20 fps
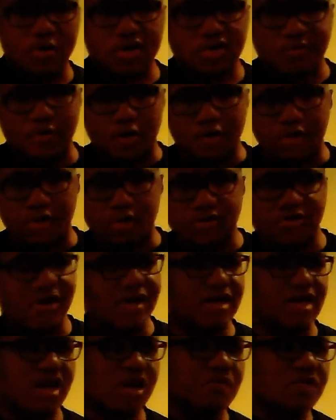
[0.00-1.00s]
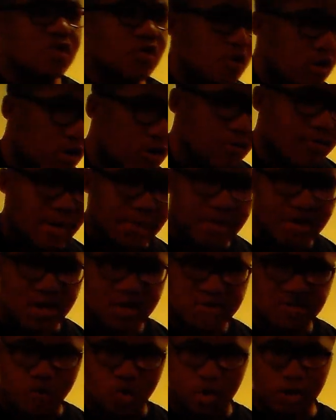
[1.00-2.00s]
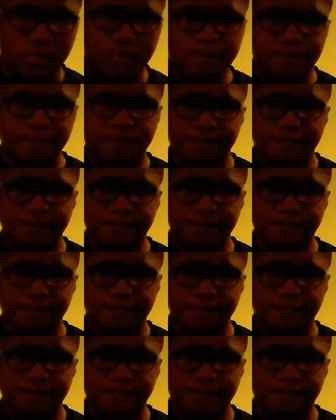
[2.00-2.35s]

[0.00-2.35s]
cord is broken, so I can't record off my PS4.